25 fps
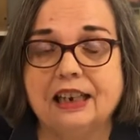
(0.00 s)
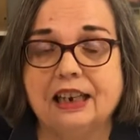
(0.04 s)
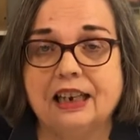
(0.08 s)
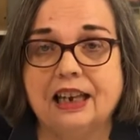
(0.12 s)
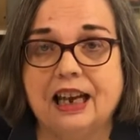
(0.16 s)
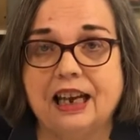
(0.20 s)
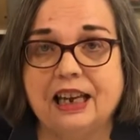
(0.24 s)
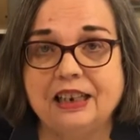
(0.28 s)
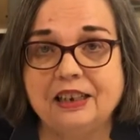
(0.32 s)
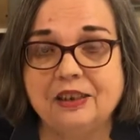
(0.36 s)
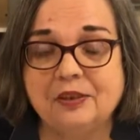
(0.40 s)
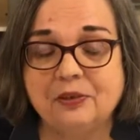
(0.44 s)

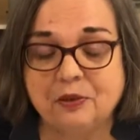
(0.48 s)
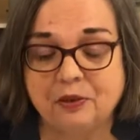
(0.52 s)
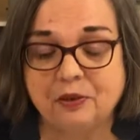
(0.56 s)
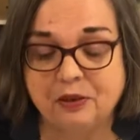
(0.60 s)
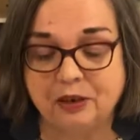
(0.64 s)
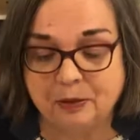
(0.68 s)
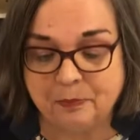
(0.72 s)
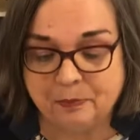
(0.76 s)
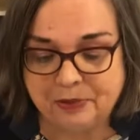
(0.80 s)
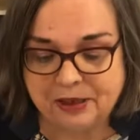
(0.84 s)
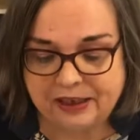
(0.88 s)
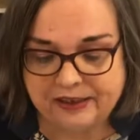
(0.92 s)
ice
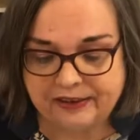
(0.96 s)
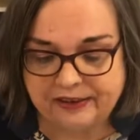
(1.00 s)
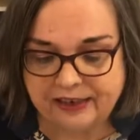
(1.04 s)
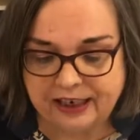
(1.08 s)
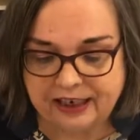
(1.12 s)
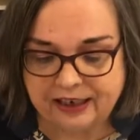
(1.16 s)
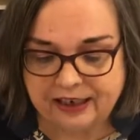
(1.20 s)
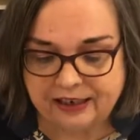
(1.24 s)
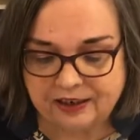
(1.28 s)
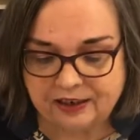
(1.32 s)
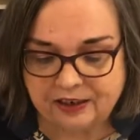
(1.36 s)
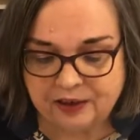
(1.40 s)
cream
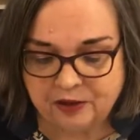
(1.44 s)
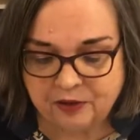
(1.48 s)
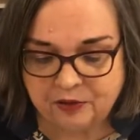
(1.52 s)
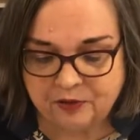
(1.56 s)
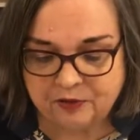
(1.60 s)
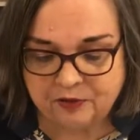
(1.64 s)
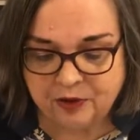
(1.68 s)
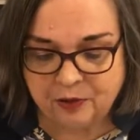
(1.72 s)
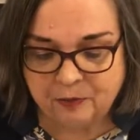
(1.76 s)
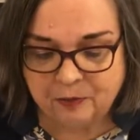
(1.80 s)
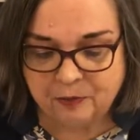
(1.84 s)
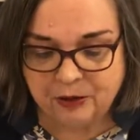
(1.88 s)
business
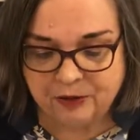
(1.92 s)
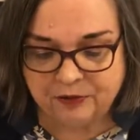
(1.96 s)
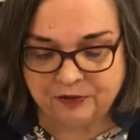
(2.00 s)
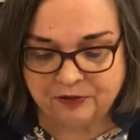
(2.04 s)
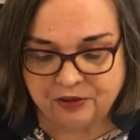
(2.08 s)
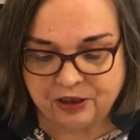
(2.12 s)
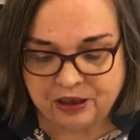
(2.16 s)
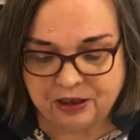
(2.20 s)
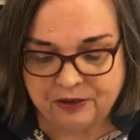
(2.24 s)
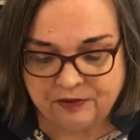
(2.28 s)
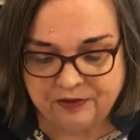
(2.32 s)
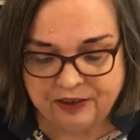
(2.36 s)
from the
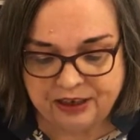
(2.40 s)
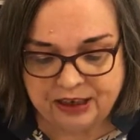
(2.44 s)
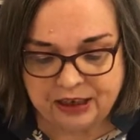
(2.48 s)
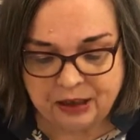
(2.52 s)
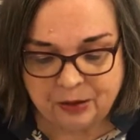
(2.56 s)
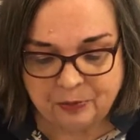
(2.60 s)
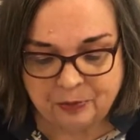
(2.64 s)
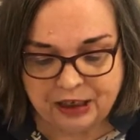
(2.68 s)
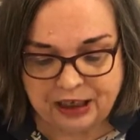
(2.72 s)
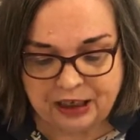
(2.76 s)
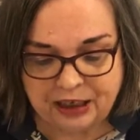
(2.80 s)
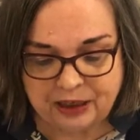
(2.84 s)
Free
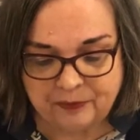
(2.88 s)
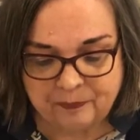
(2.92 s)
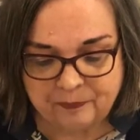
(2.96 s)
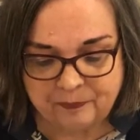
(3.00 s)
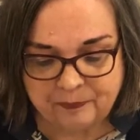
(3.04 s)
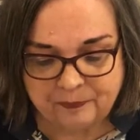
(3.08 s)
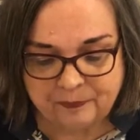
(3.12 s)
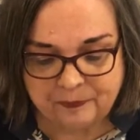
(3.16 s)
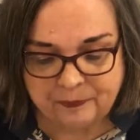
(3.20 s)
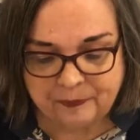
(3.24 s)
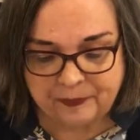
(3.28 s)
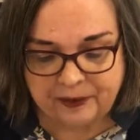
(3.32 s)
family.
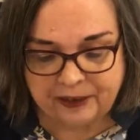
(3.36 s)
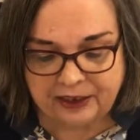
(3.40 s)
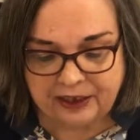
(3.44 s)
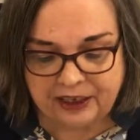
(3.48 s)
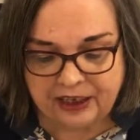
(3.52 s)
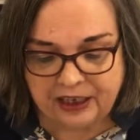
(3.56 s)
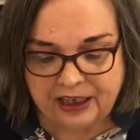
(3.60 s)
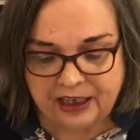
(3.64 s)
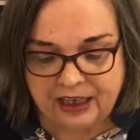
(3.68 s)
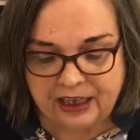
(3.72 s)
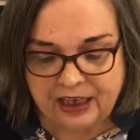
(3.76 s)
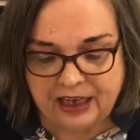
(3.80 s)

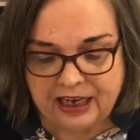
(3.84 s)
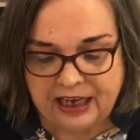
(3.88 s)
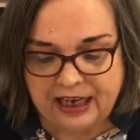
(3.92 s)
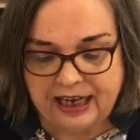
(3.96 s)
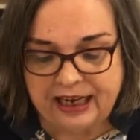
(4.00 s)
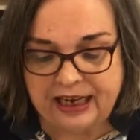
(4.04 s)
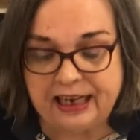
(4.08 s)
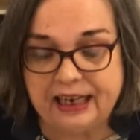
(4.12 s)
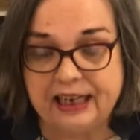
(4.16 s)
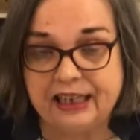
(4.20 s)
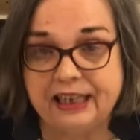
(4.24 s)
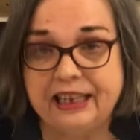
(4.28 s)

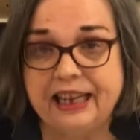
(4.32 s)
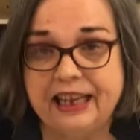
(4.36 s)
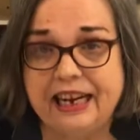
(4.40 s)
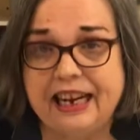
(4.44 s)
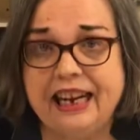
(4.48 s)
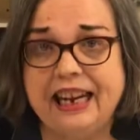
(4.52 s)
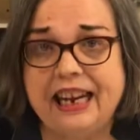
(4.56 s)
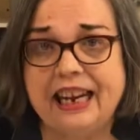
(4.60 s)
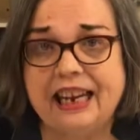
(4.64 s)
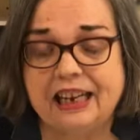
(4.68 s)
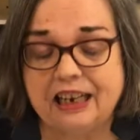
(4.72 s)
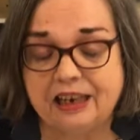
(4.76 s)
And they
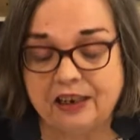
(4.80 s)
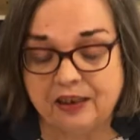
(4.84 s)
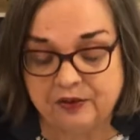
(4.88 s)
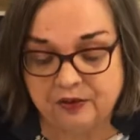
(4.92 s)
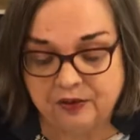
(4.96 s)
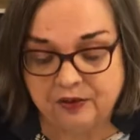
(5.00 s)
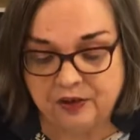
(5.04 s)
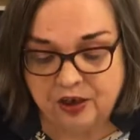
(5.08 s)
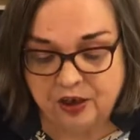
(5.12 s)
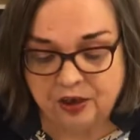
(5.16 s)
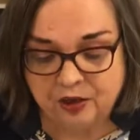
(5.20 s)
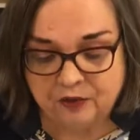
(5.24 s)
had it
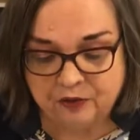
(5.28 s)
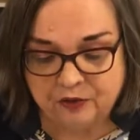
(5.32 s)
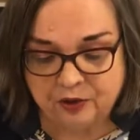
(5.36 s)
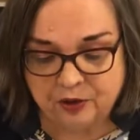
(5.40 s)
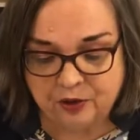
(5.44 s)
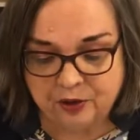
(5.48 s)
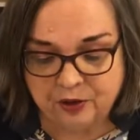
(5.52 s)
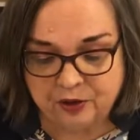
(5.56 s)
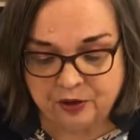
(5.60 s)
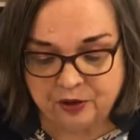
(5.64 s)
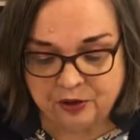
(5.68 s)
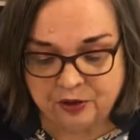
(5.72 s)
for
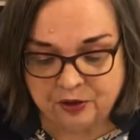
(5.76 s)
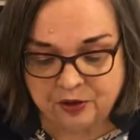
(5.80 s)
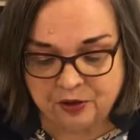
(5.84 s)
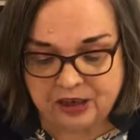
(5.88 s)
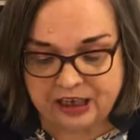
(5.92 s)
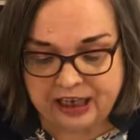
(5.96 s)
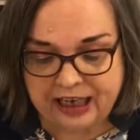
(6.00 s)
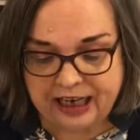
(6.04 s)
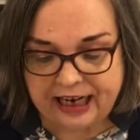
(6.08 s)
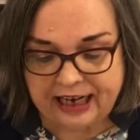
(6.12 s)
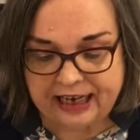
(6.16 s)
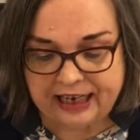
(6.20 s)

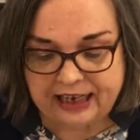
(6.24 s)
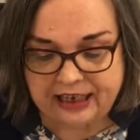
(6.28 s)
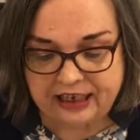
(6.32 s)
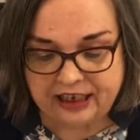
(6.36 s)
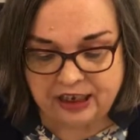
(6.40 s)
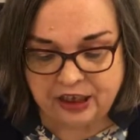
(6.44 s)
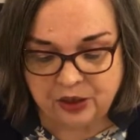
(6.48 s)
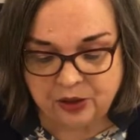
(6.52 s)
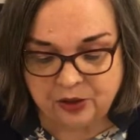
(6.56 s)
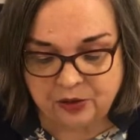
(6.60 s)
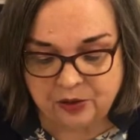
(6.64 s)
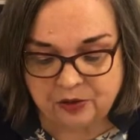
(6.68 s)
38
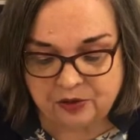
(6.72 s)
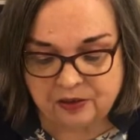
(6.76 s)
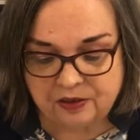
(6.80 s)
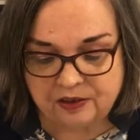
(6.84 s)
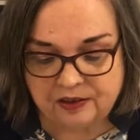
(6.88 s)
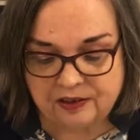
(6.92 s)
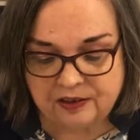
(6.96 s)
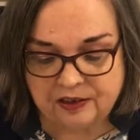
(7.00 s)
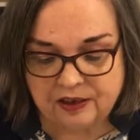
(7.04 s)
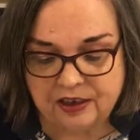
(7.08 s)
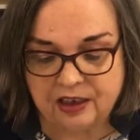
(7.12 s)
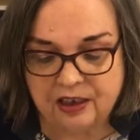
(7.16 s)

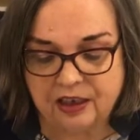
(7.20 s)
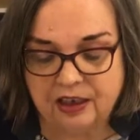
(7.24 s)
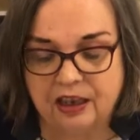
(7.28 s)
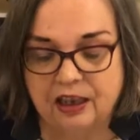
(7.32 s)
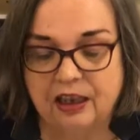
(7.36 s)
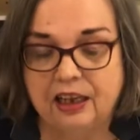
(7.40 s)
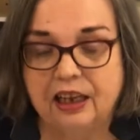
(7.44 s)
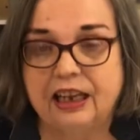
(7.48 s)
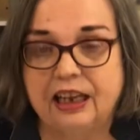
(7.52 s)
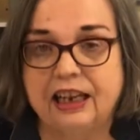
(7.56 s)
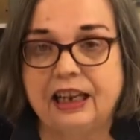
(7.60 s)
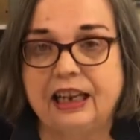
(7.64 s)
years,
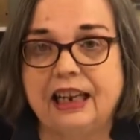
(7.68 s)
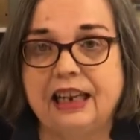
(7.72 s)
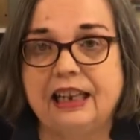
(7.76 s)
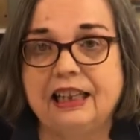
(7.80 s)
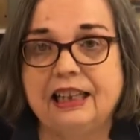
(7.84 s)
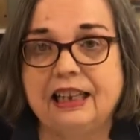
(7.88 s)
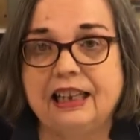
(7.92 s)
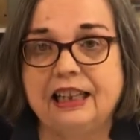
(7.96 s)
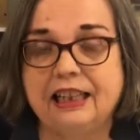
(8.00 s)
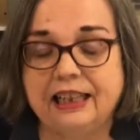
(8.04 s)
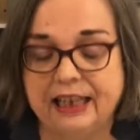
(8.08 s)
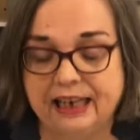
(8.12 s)
and
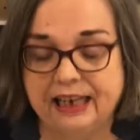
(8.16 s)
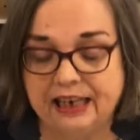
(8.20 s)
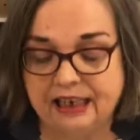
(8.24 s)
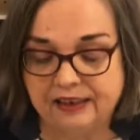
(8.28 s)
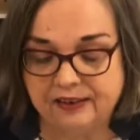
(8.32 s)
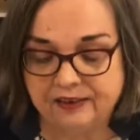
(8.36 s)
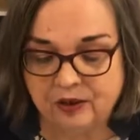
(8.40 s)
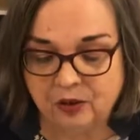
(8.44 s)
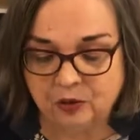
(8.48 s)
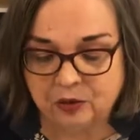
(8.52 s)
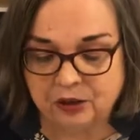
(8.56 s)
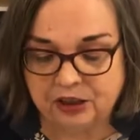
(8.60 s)
then they
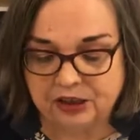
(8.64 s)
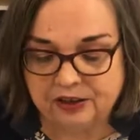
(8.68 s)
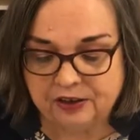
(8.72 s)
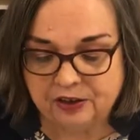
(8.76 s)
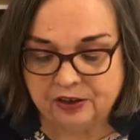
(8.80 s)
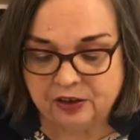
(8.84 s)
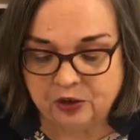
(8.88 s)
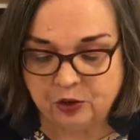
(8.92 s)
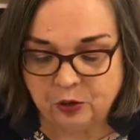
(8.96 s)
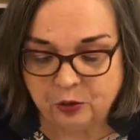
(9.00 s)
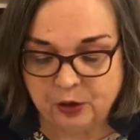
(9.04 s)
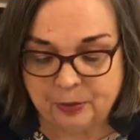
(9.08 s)
sold it to
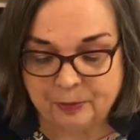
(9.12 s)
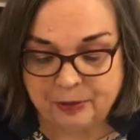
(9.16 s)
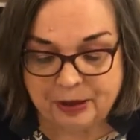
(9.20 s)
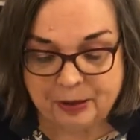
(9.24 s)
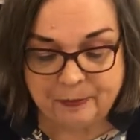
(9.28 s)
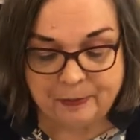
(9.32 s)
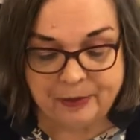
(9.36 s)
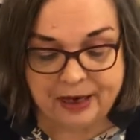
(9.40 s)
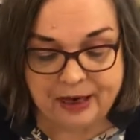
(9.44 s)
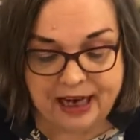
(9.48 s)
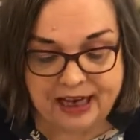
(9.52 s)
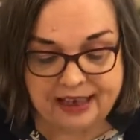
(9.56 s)
Norman
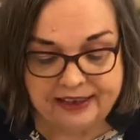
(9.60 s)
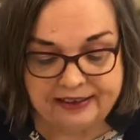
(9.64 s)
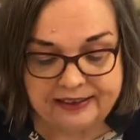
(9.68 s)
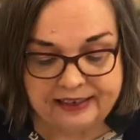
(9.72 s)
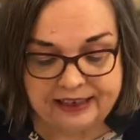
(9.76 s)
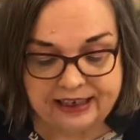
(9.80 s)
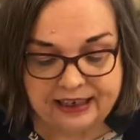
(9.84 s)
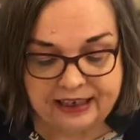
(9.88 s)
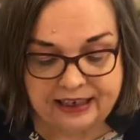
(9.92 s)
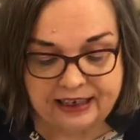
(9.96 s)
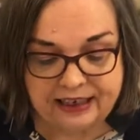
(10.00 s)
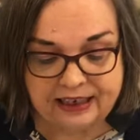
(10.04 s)

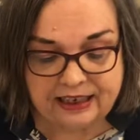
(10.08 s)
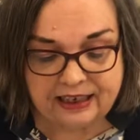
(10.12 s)
Bostic